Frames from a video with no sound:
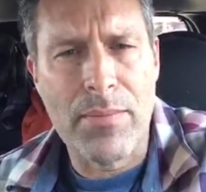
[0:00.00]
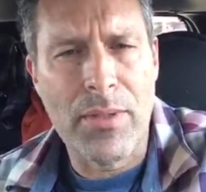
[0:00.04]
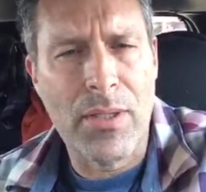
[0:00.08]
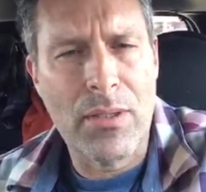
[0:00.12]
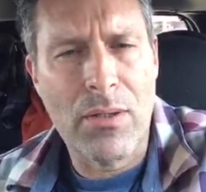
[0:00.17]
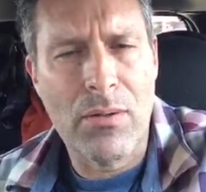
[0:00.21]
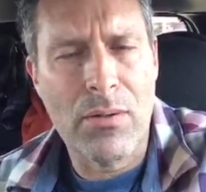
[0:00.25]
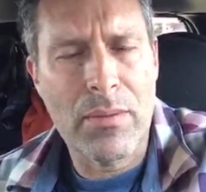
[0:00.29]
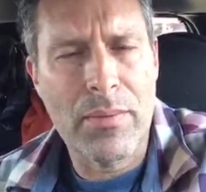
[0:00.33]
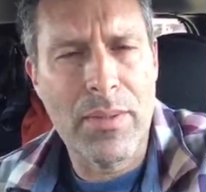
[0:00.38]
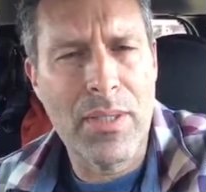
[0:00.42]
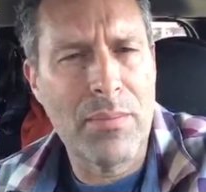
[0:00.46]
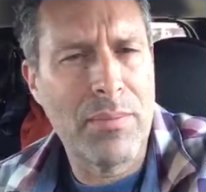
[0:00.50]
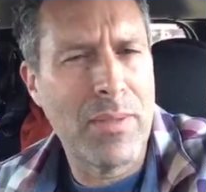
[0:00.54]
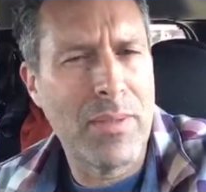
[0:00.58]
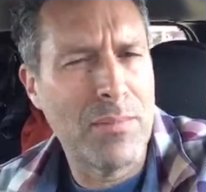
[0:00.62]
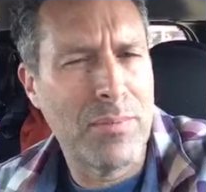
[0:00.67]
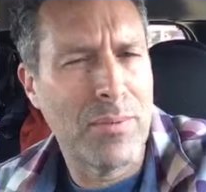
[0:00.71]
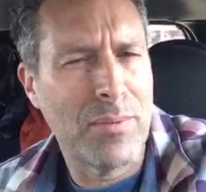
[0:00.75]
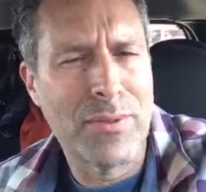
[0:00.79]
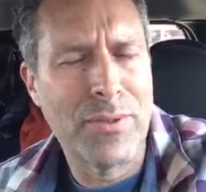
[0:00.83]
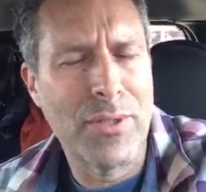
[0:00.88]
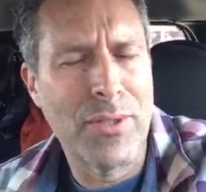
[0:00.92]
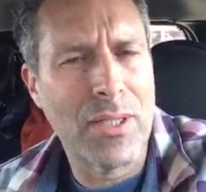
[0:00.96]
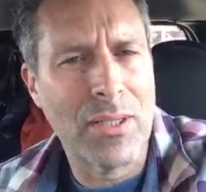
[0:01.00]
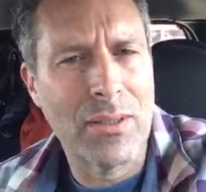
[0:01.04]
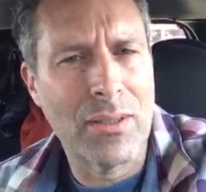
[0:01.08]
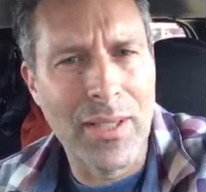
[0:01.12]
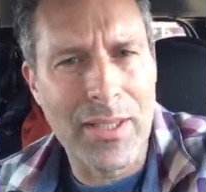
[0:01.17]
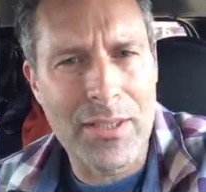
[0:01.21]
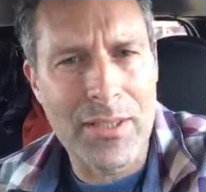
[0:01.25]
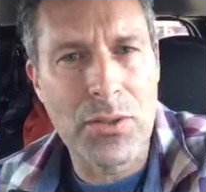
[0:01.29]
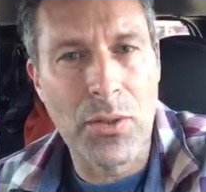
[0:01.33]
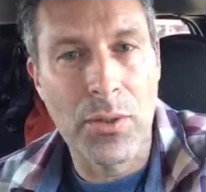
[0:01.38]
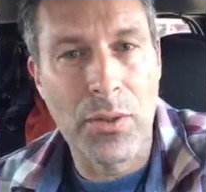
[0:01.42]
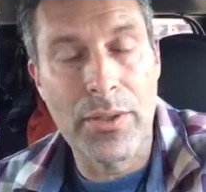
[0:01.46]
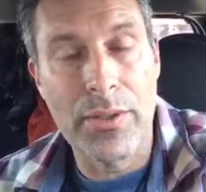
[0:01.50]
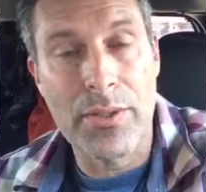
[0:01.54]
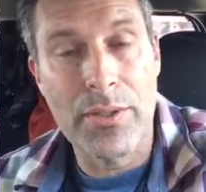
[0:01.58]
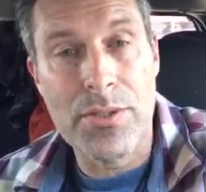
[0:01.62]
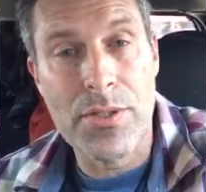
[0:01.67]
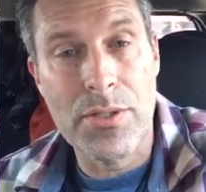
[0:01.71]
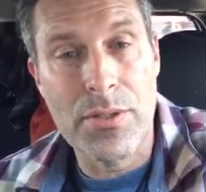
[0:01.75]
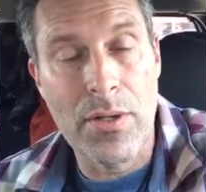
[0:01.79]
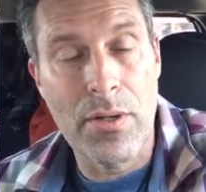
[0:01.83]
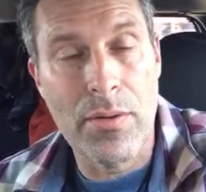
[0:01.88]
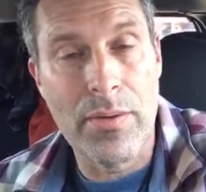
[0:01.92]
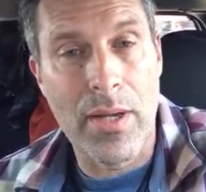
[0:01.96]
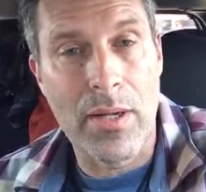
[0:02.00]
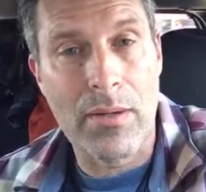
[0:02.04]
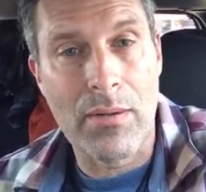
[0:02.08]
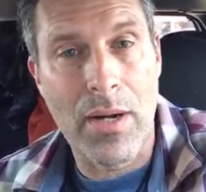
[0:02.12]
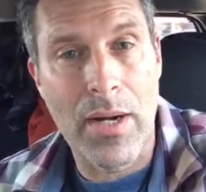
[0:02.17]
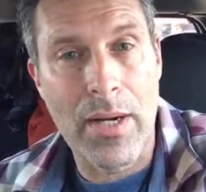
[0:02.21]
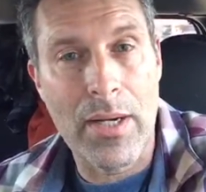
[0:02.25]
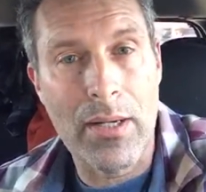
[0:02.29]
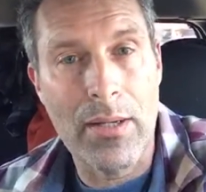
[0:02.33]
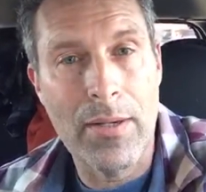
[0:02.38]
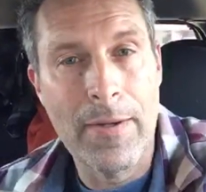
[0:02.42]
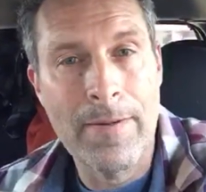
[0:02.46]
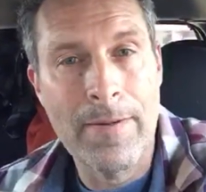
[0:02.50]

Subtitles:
You know what I mean? People neglect Toyotas, you know that, right?